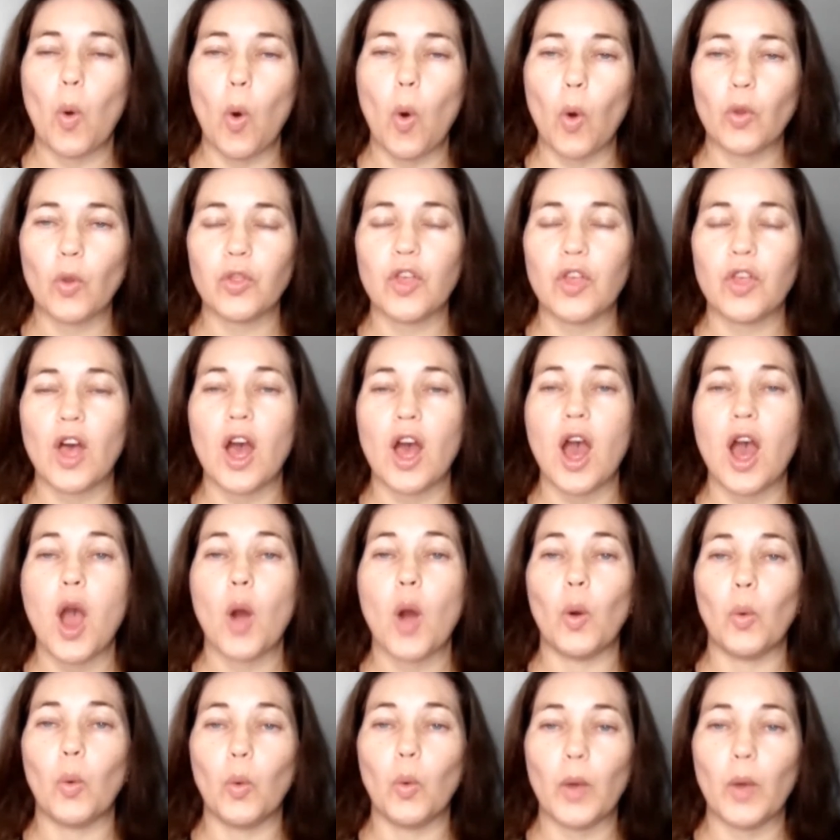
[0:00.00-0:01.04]
author
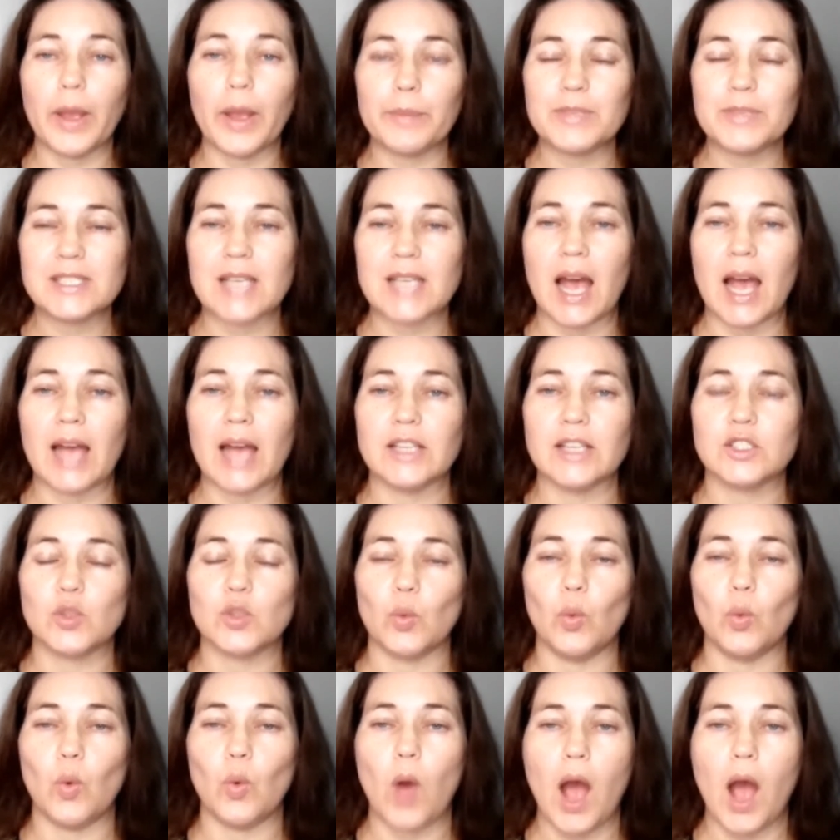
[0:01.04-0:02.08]
websites,
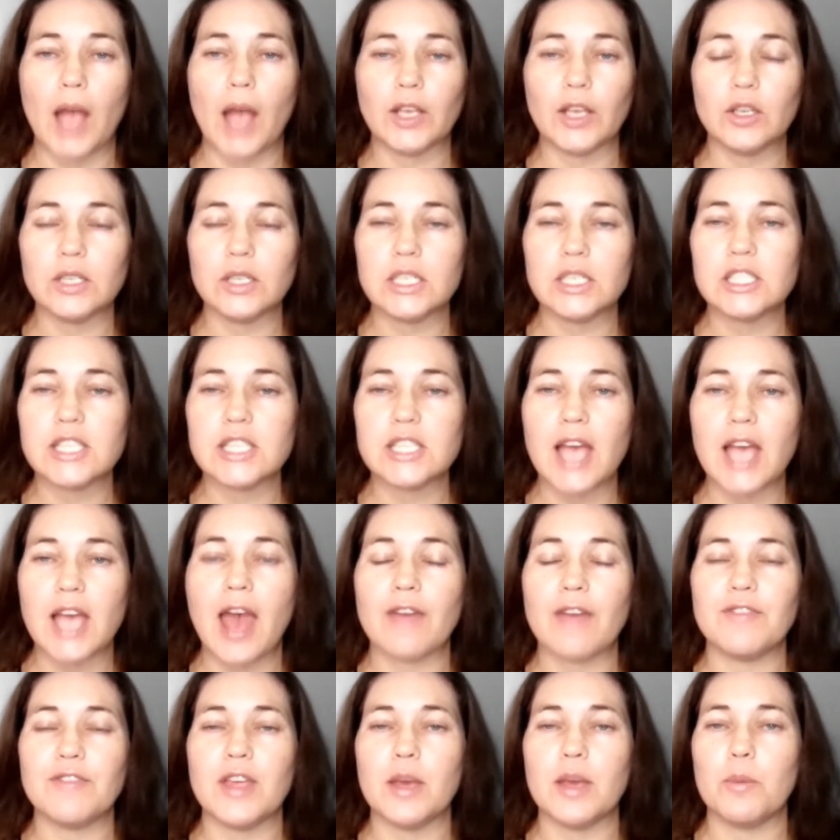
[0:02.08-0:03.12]
why you need to
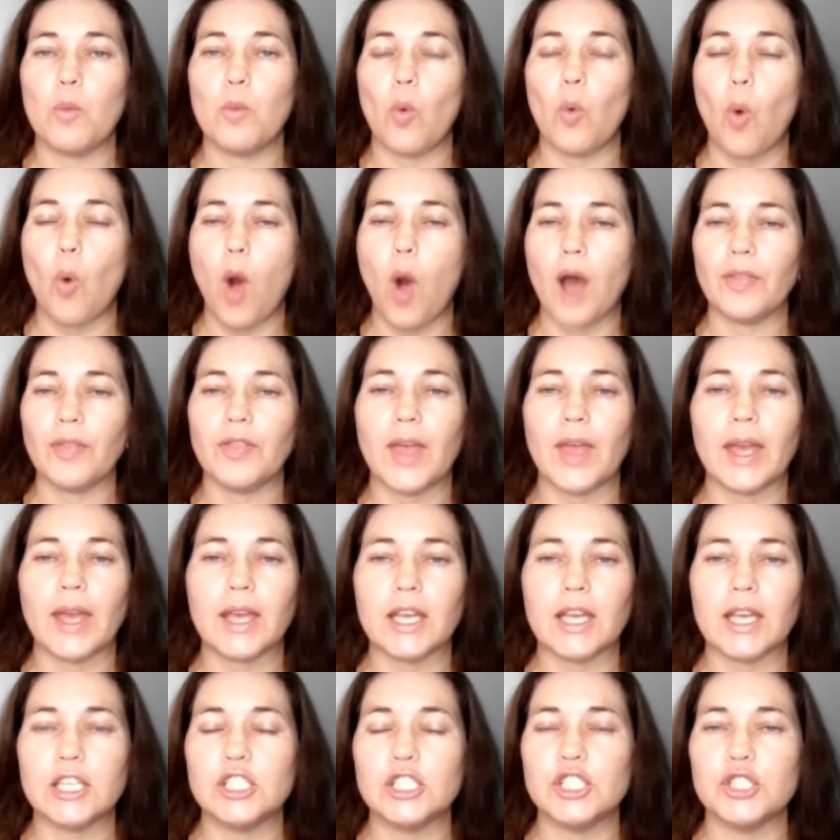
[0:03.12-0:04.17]
have them, what they
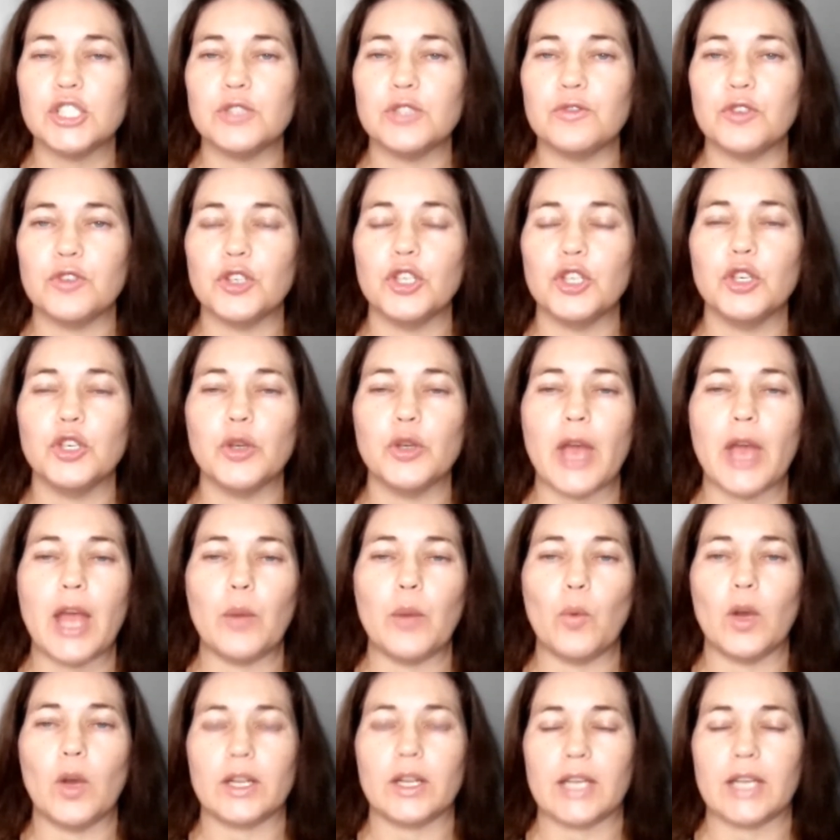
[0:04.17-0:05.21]
can do for you,
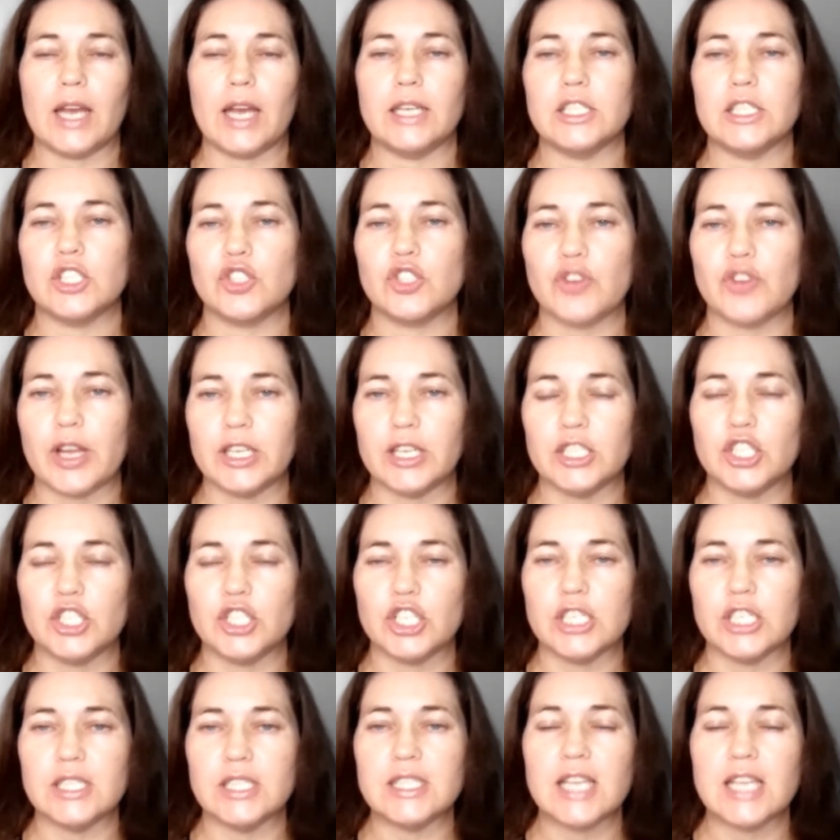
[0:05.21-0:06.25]
and what kind of
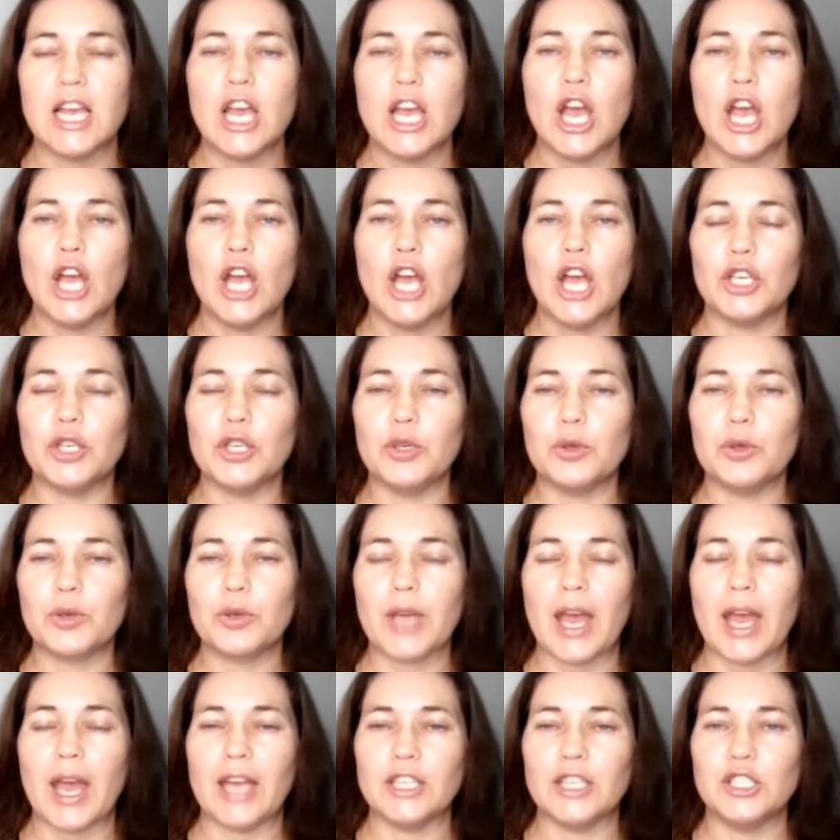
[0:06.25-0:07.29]
strategies you
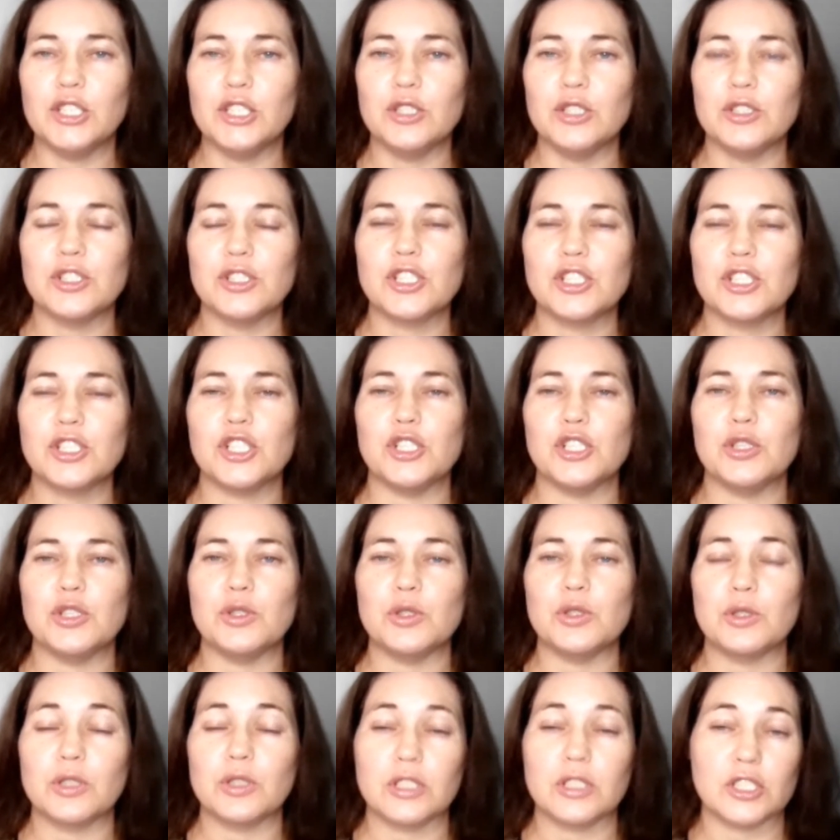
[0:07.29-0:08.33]
can use
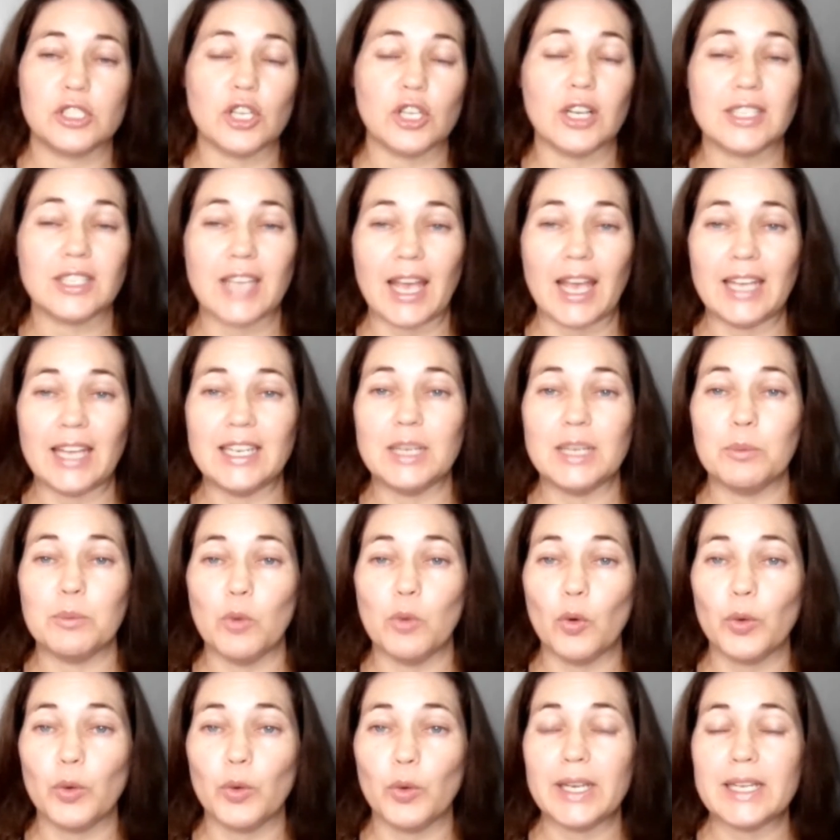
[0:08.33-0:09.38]
to start gaining
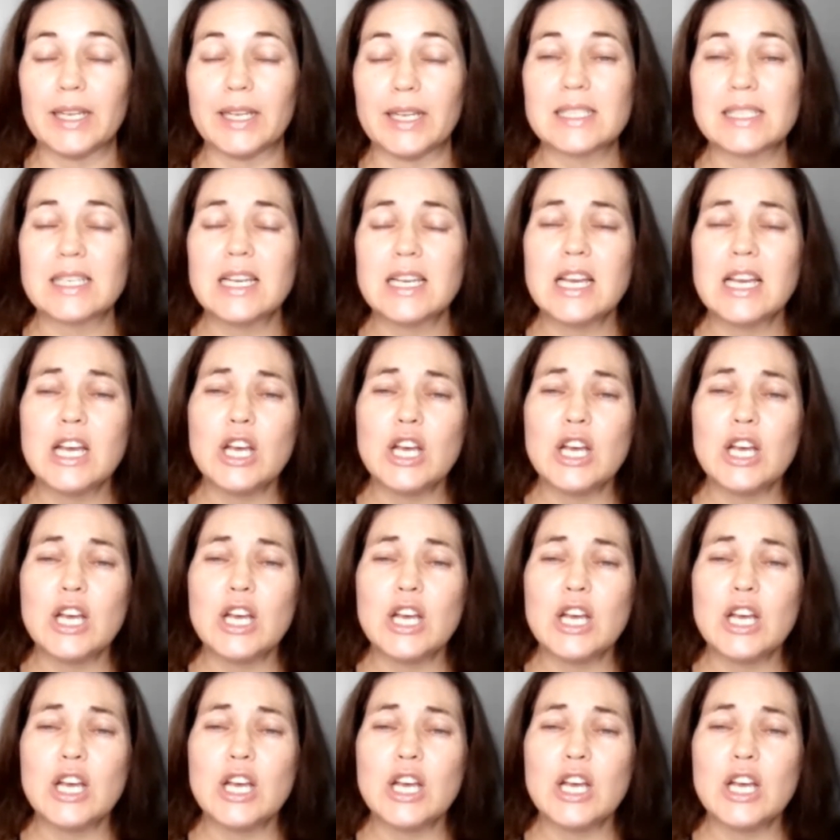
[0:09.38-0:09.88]
more readers.